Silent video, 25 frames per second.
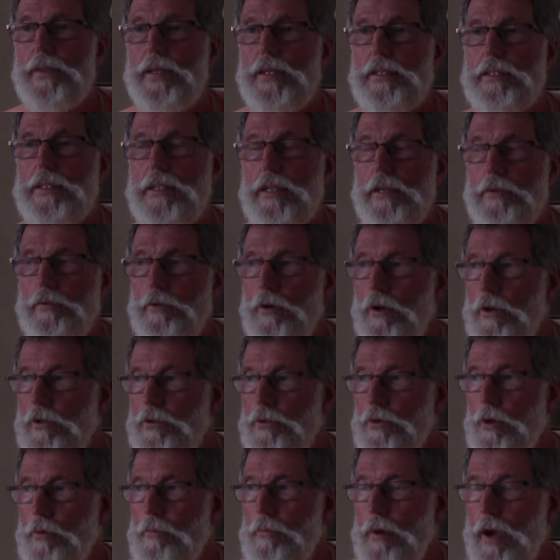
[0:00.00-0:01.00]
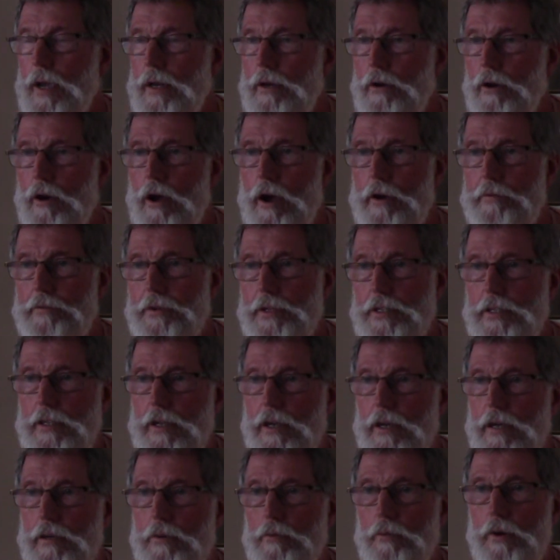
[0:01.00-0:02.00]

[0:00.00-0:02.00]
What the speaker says: Instead of going to a minor officer,